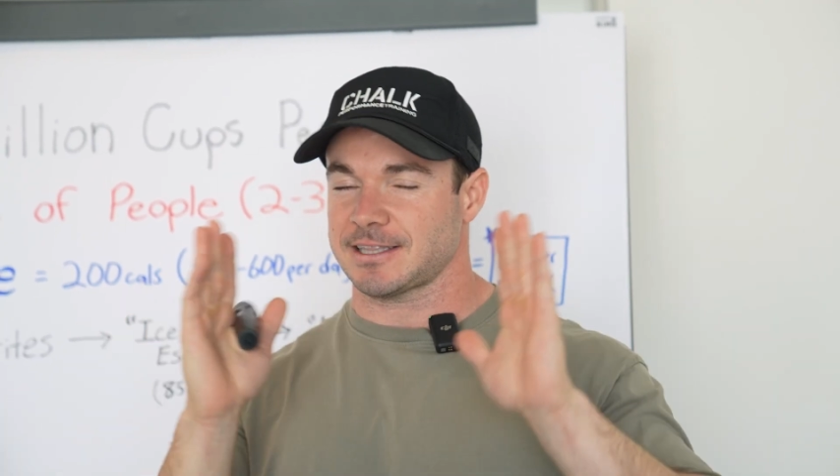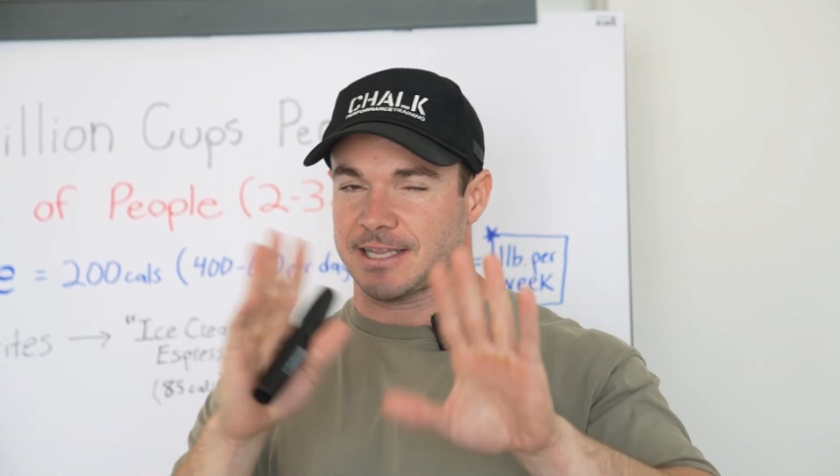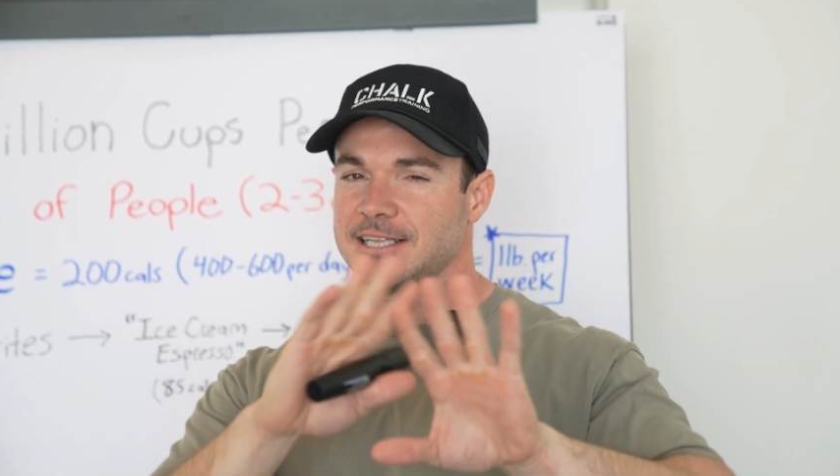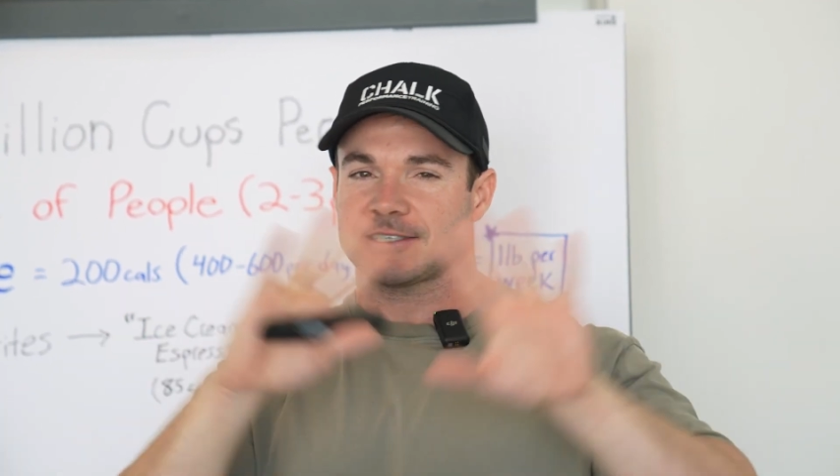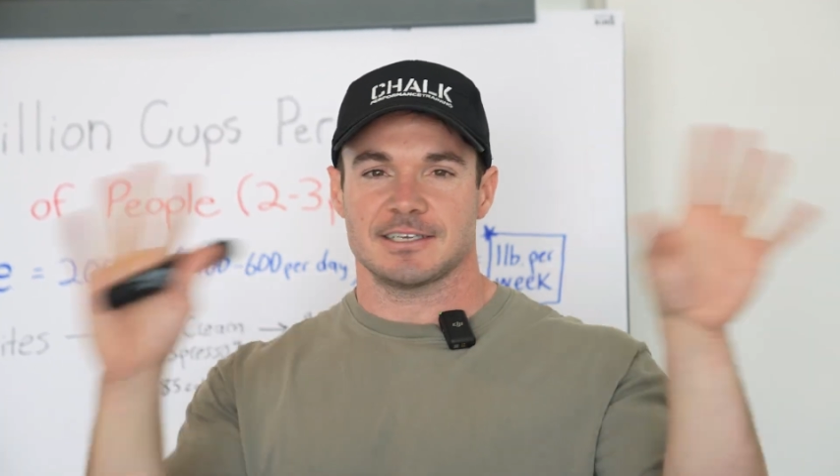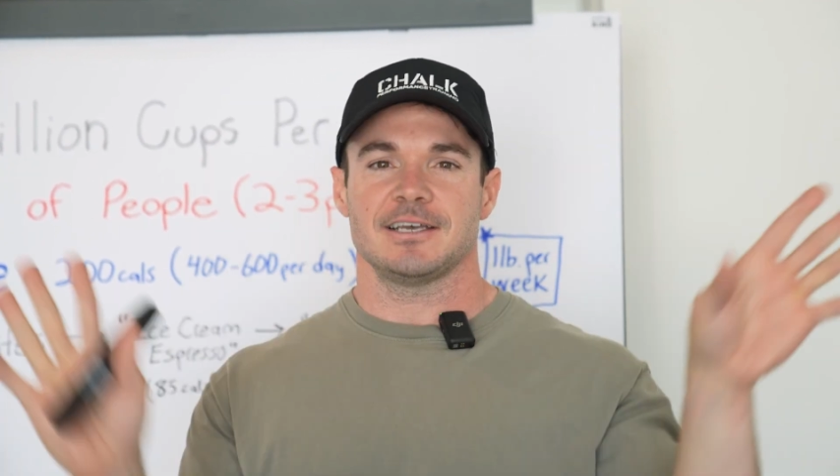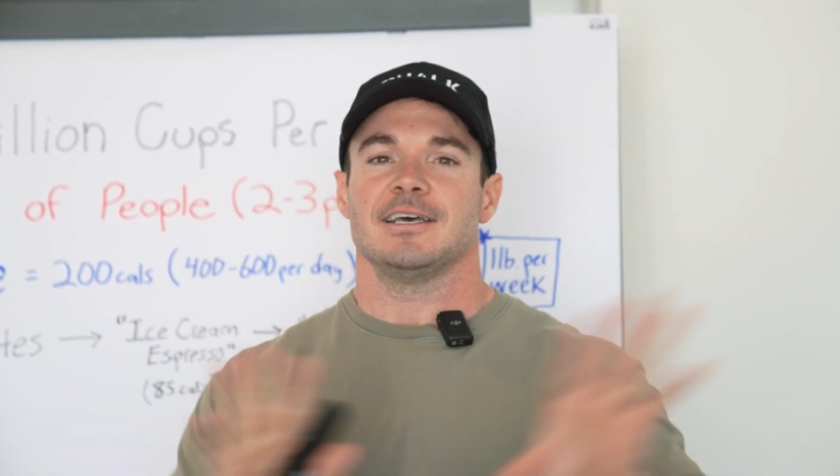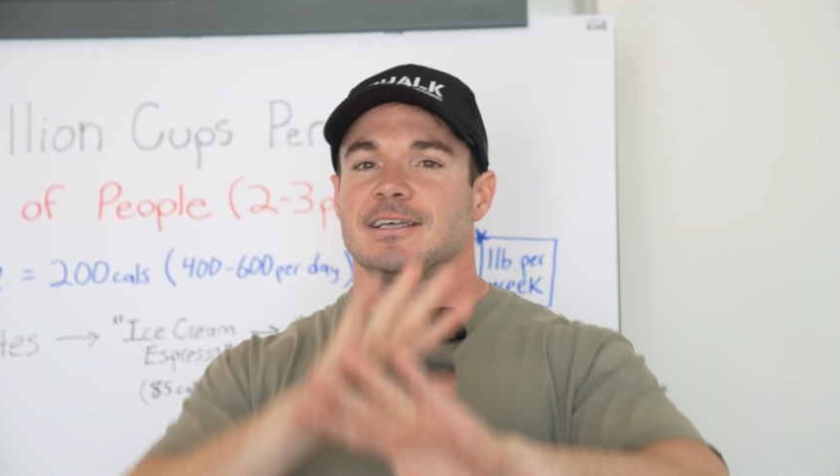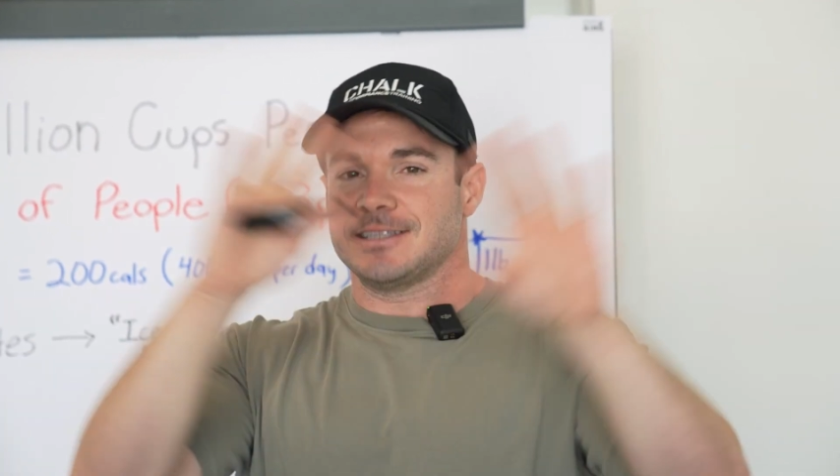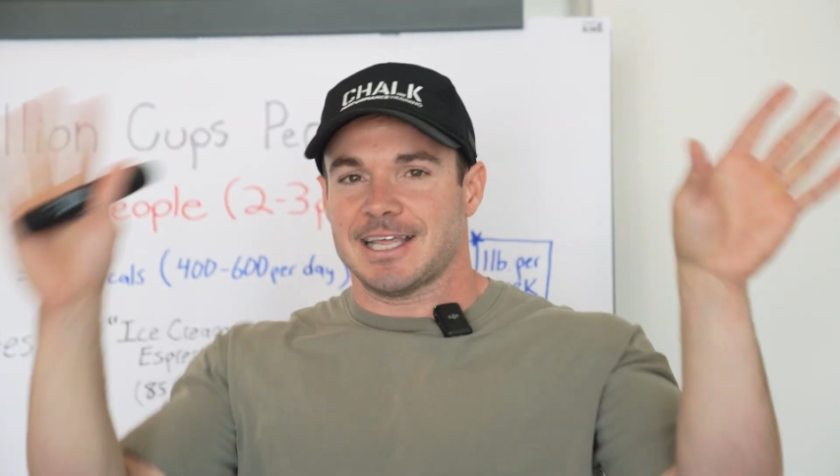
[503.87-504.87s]
That, that's,
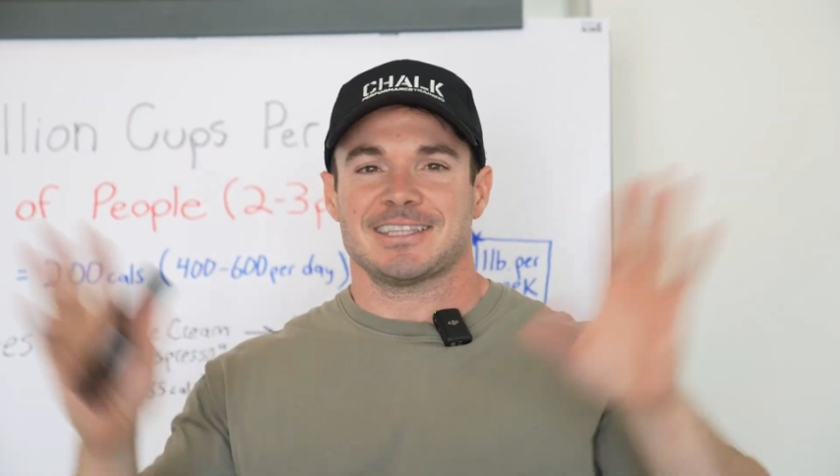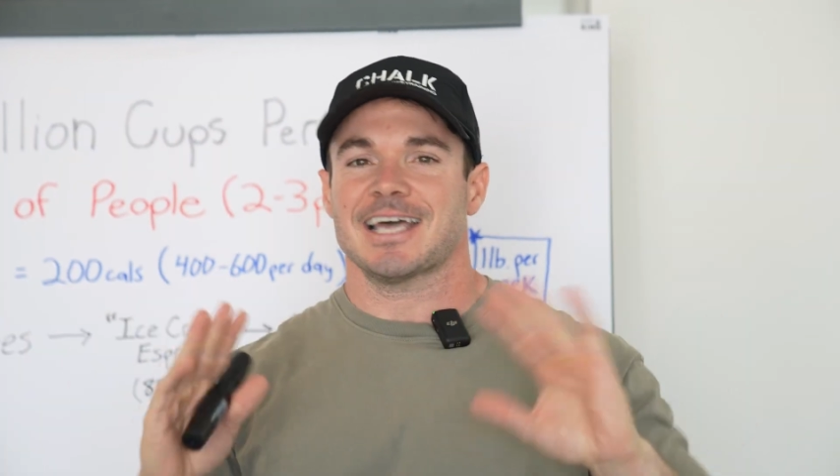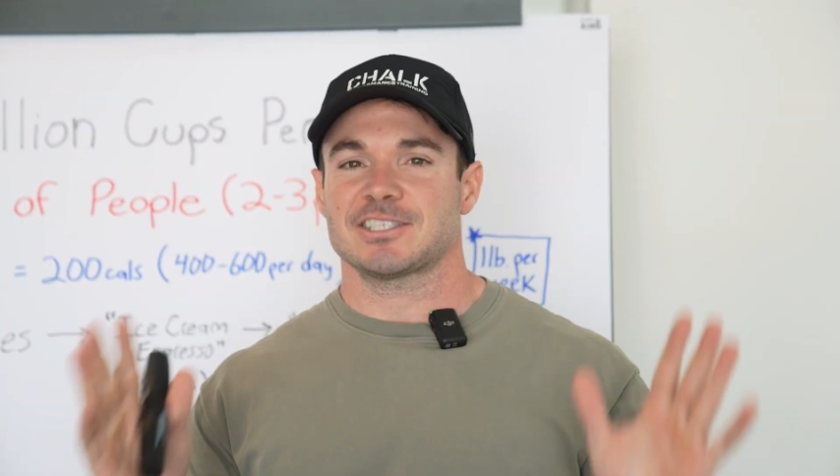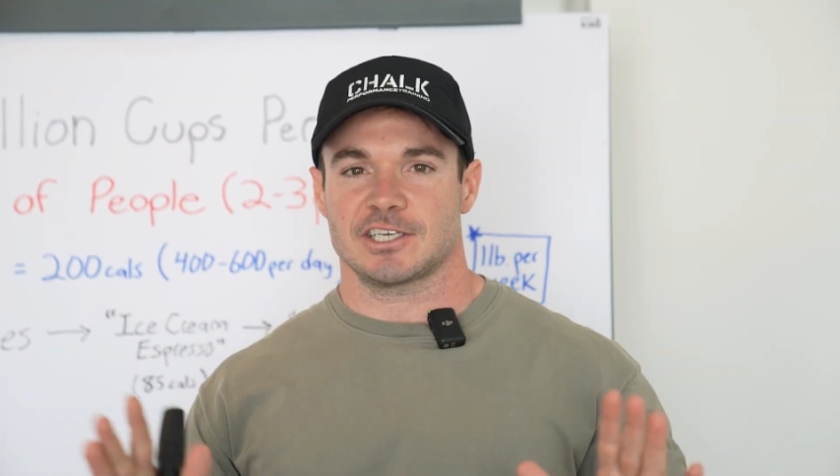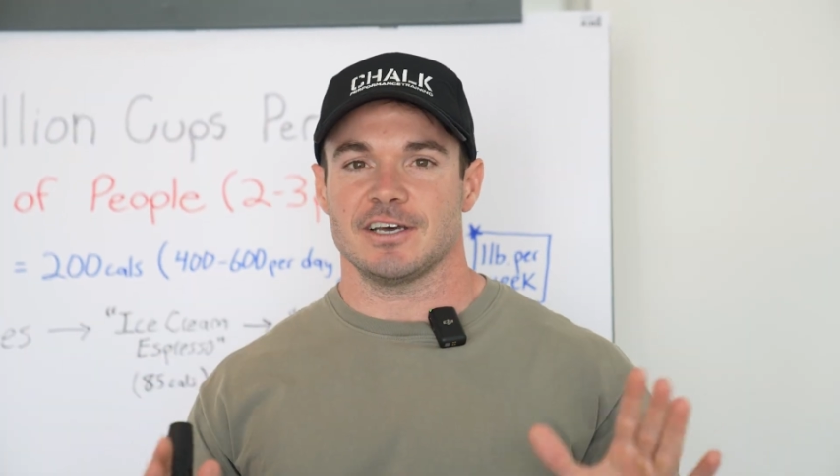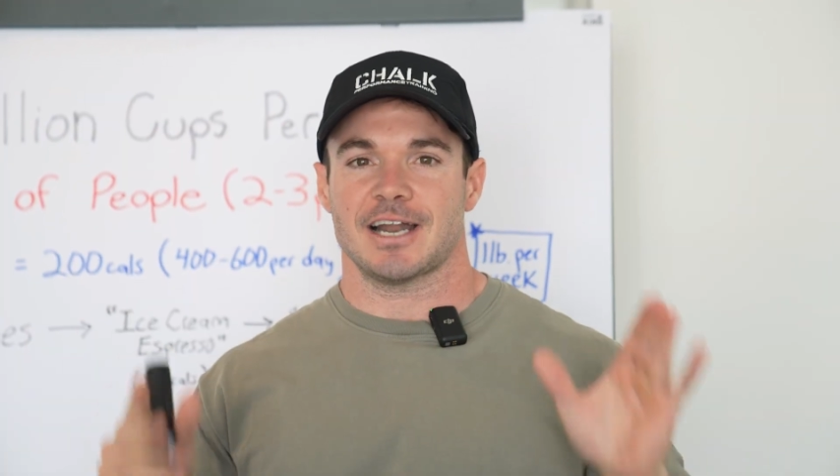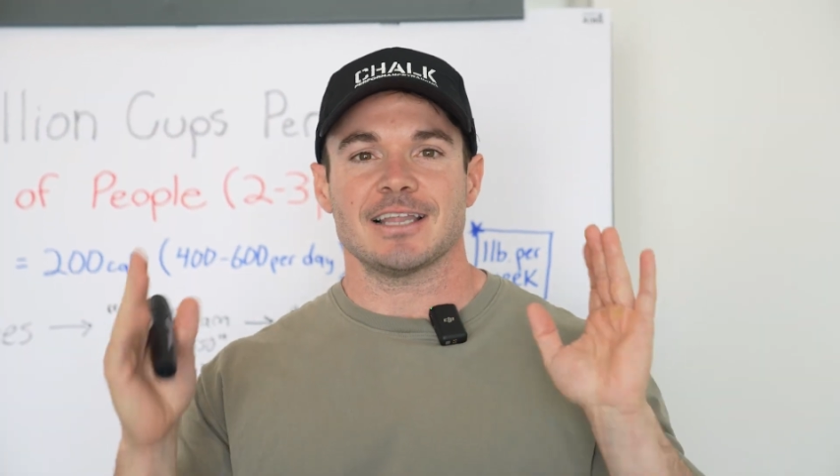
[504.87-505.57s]
that, that's good.